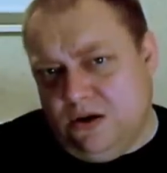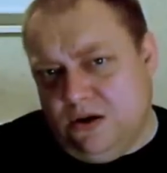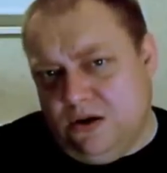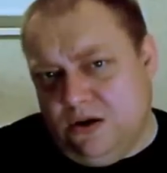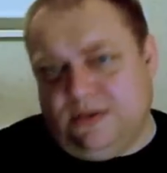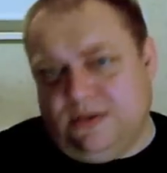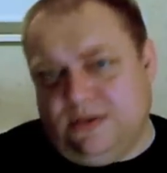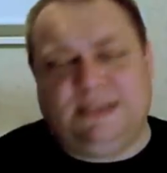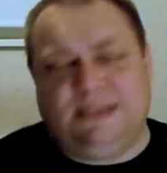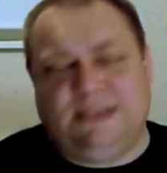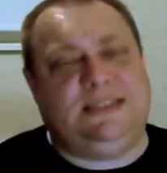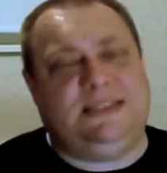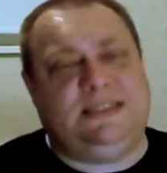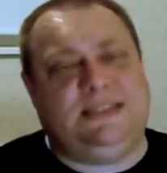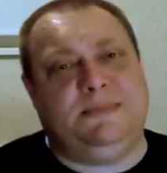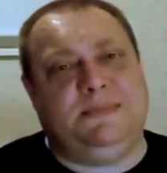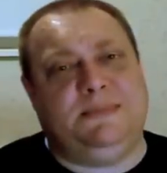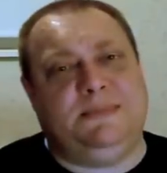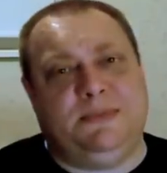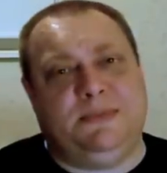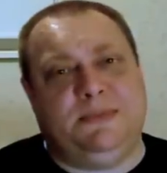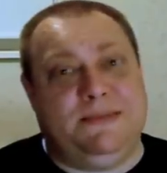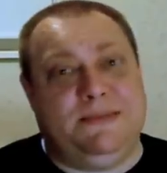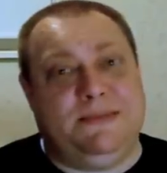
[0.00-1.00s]
Although this
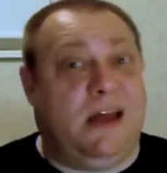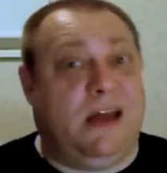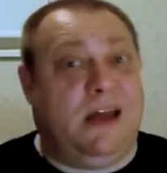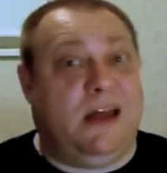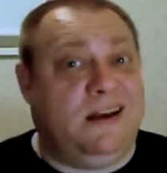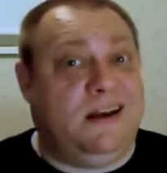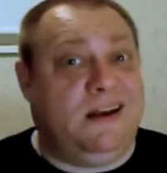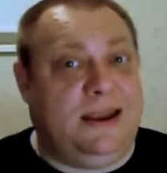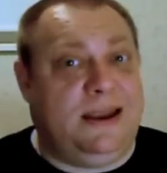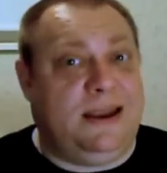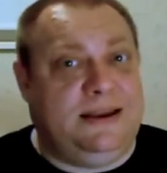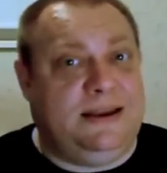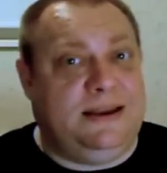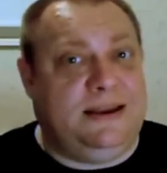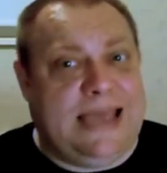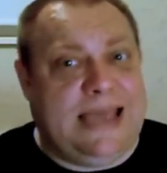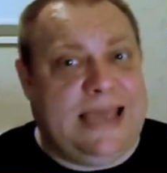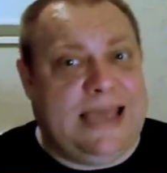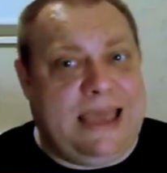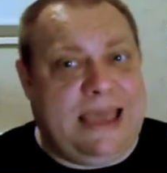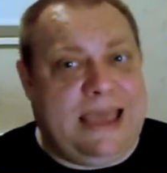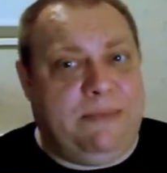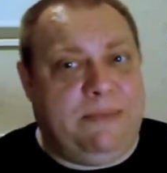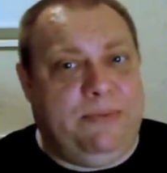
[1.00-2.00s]
seems to be unlikely
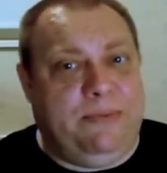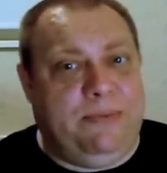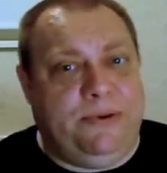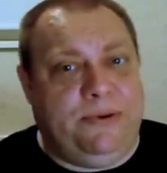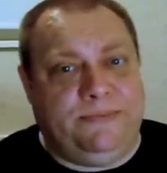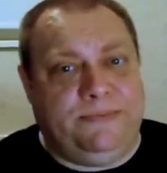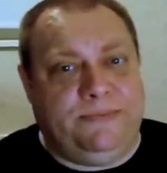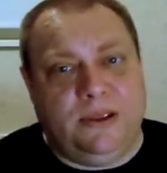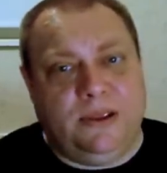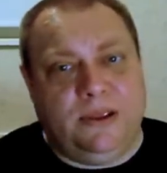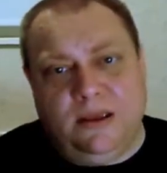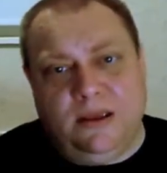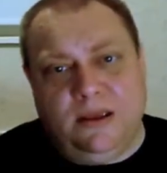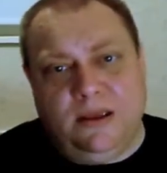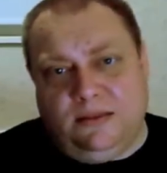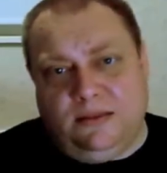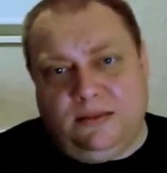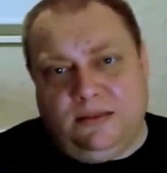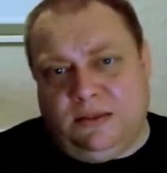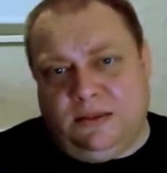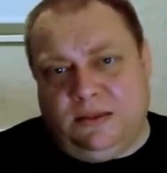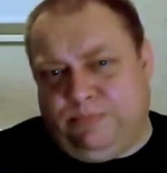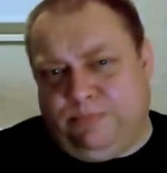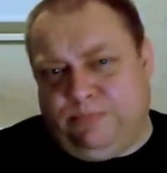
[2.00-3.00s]
to happen,
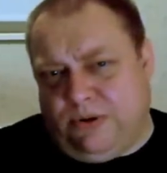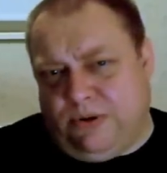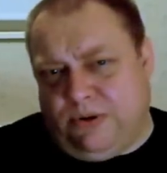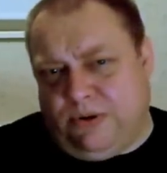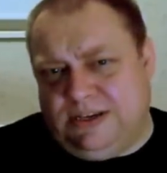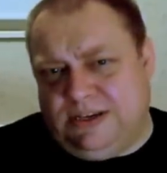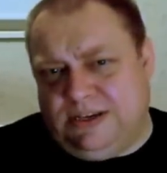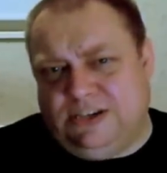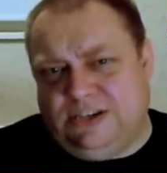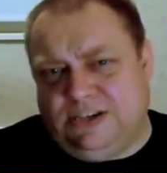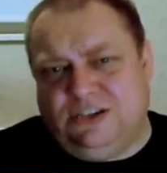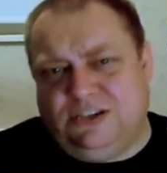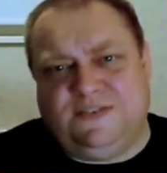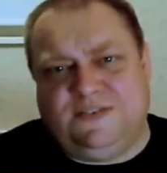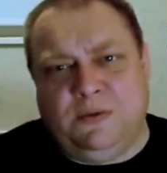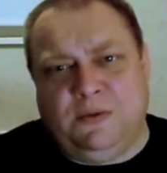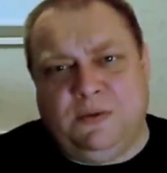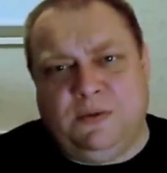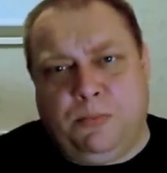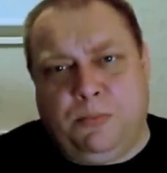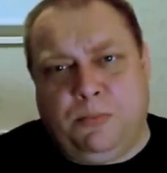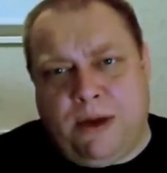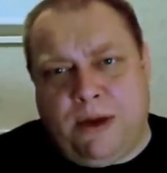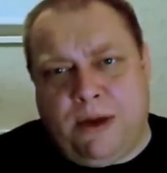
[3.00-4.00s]
the politicians
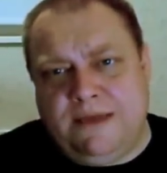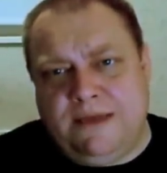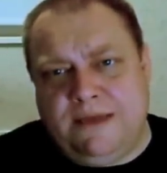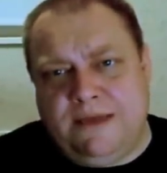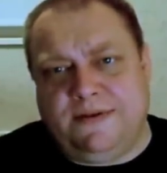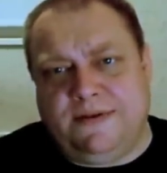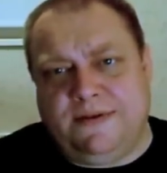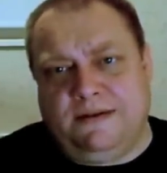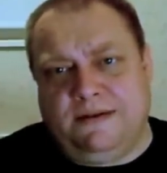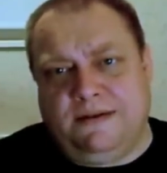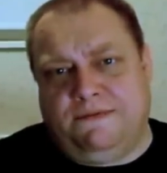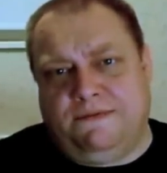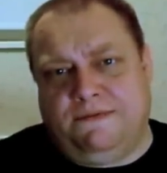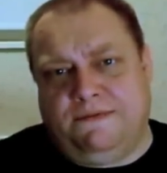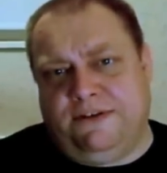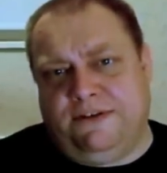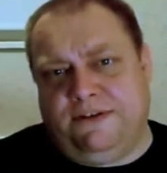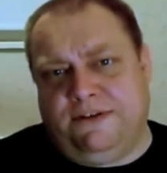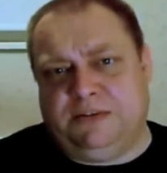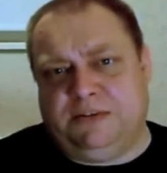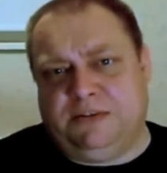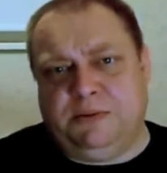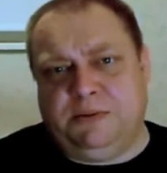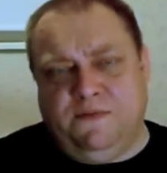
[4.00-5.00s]
feel brave enough
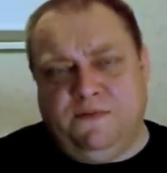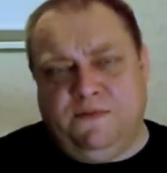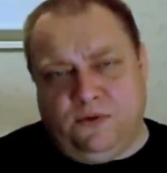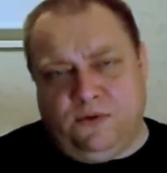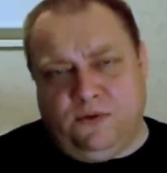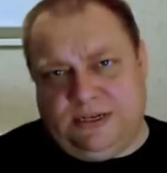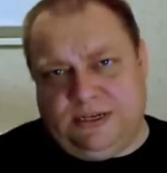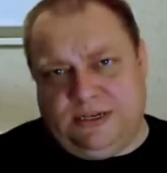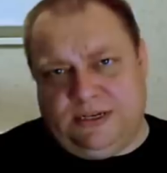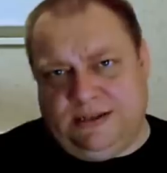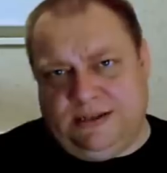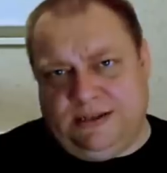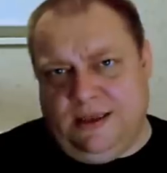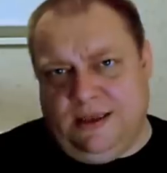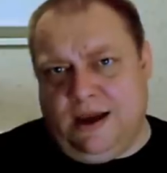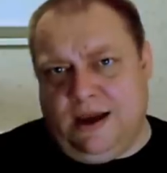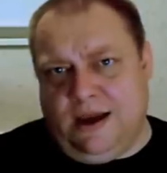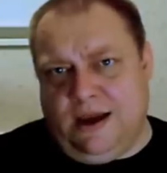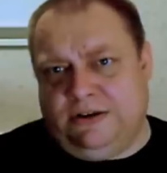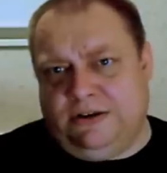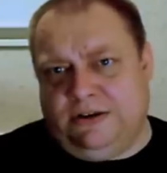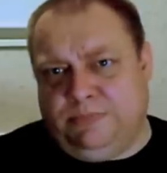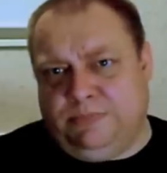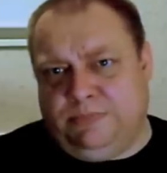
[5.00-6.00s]
for it to be voiced in the
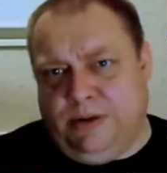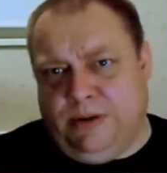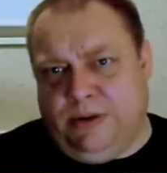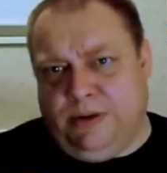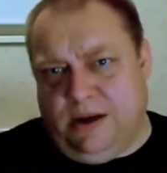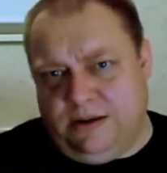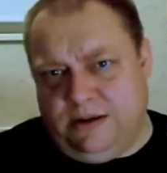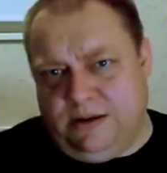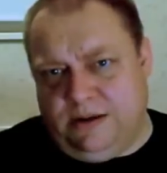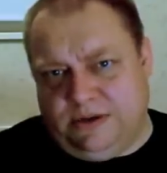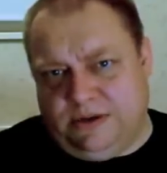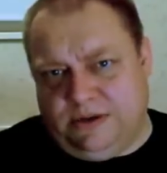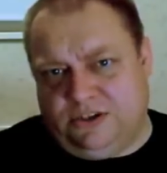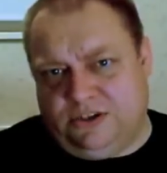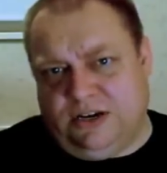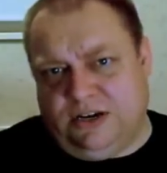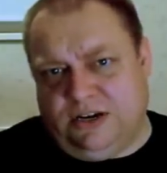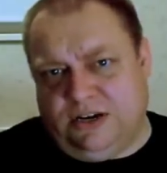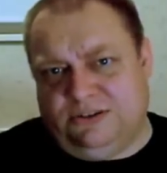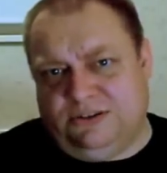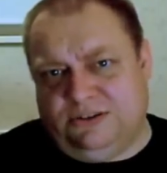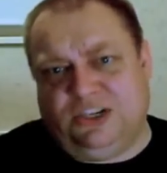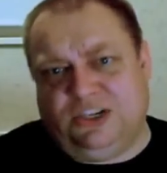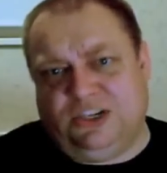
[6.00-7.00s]
Irish Parliament
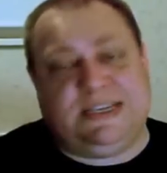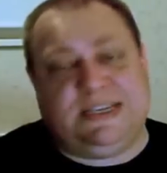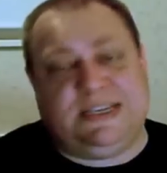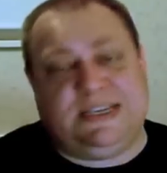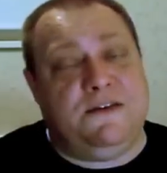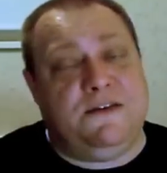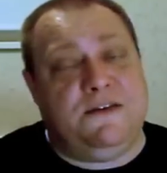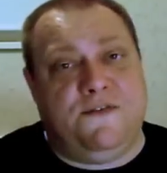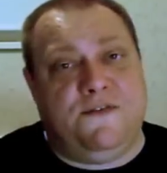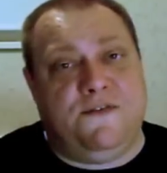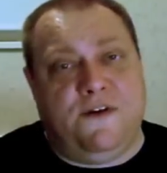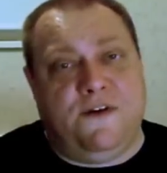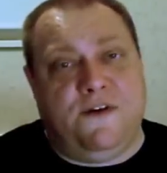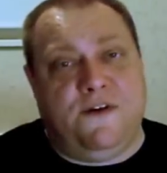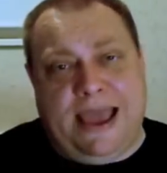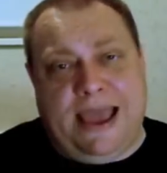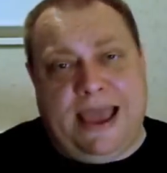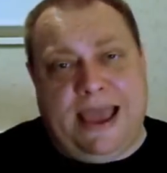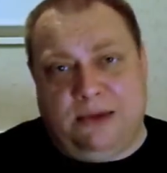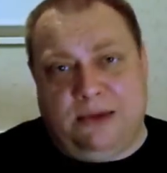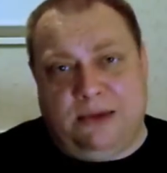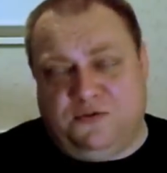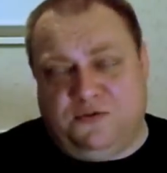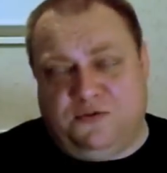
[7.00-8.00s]
shows just how
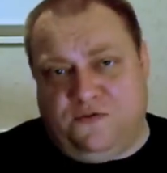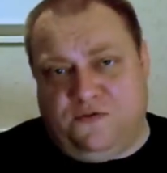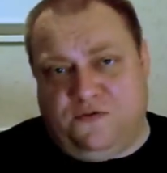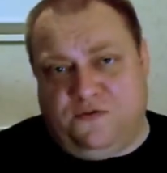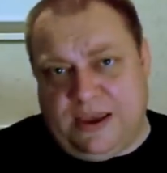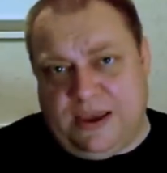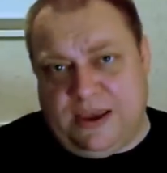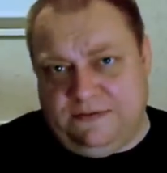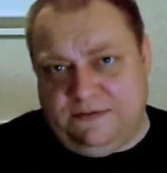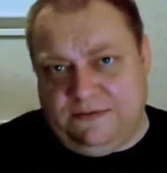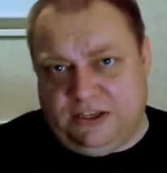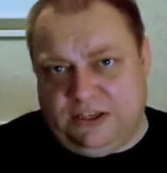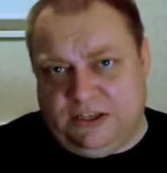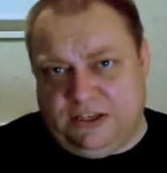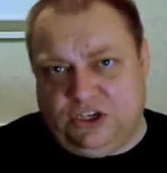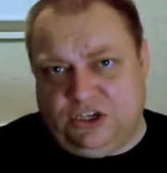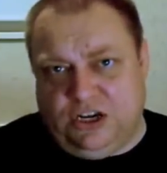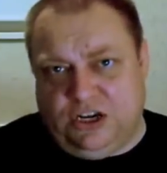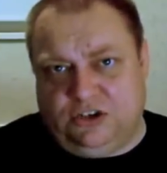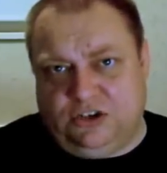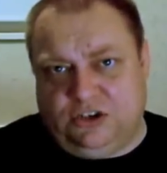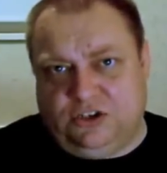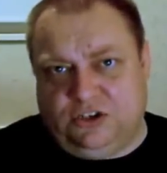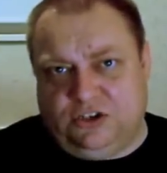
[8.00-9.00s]
far out of favour the
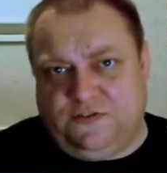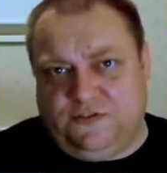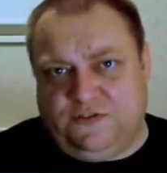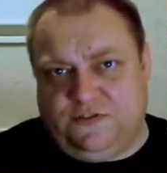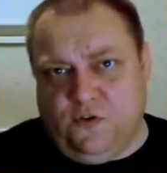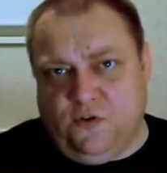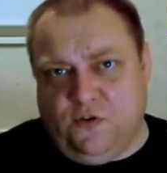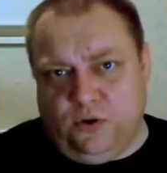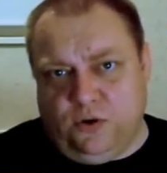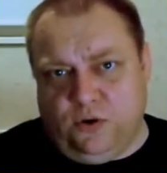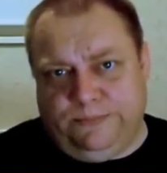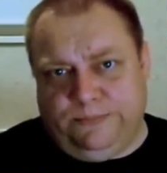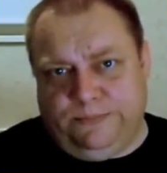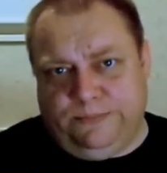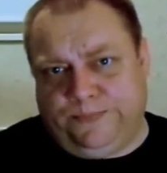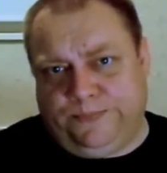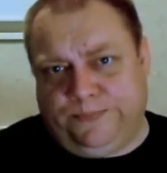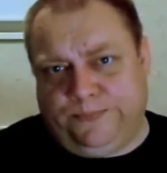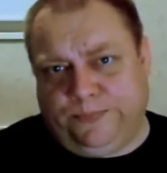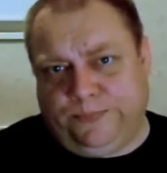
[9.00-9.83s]
Church has fallen.